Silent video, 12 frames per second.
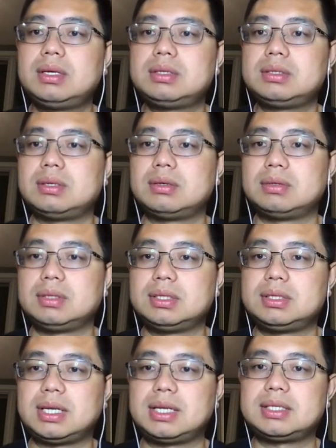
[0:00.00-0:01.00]
So this
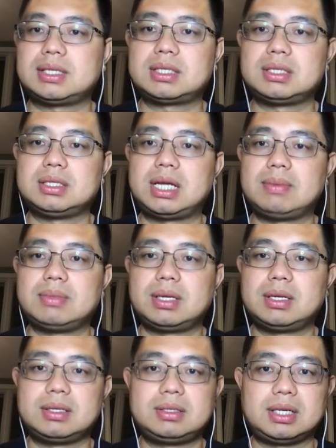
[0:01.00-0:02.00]
data set contains
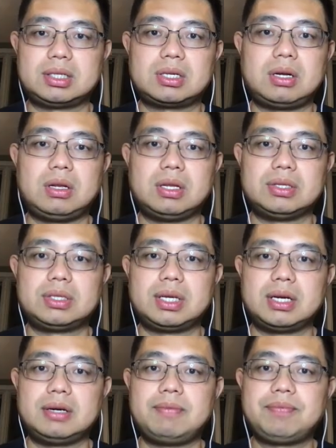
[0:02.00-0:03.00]
uh, six columns
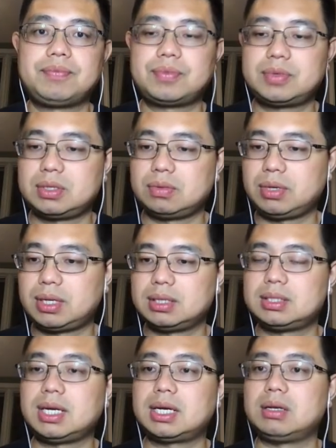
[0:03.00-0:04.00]
here. So we can
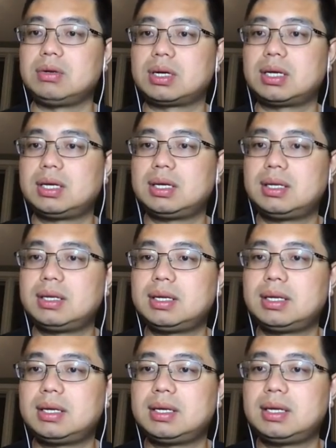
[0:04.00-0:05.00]
take a look
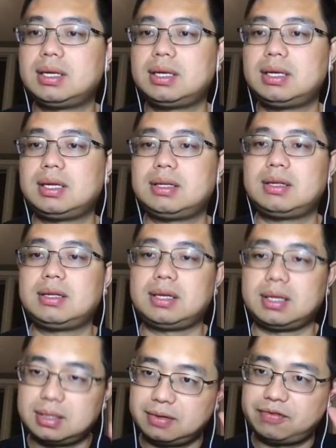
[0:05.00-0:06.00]

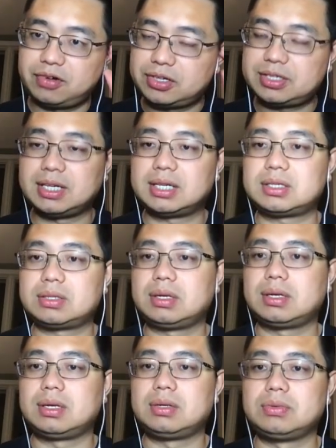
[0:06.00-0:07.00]
at the first six
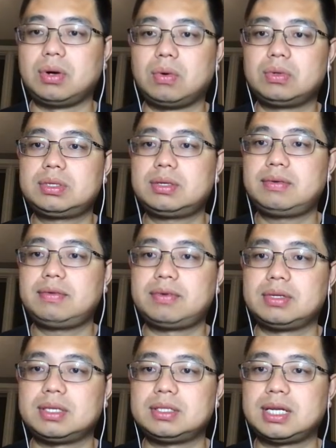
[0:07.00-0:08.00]
uh, rows for
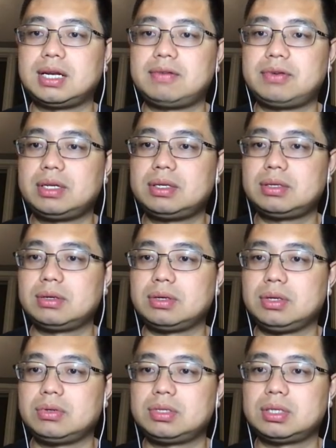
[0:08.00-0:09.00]
this data frame. So you
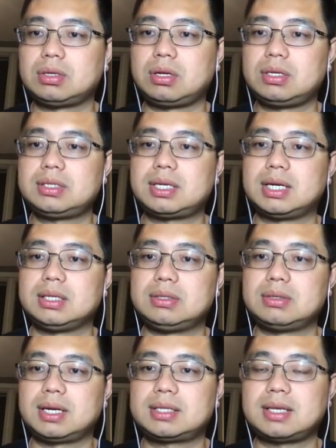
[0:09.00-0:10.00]
use the dollar sign to
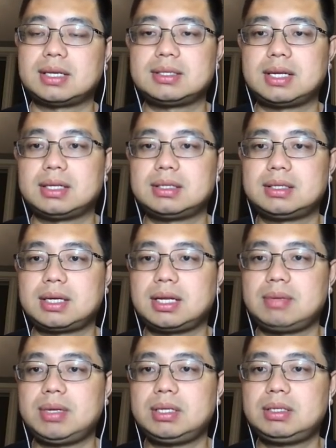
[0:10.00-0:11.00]
access that
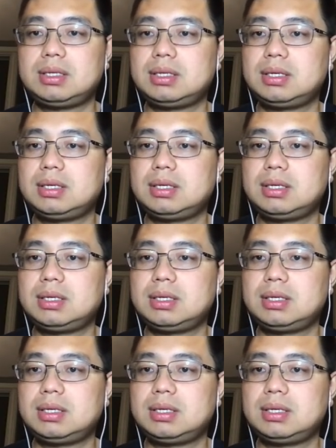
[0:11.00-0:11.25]
element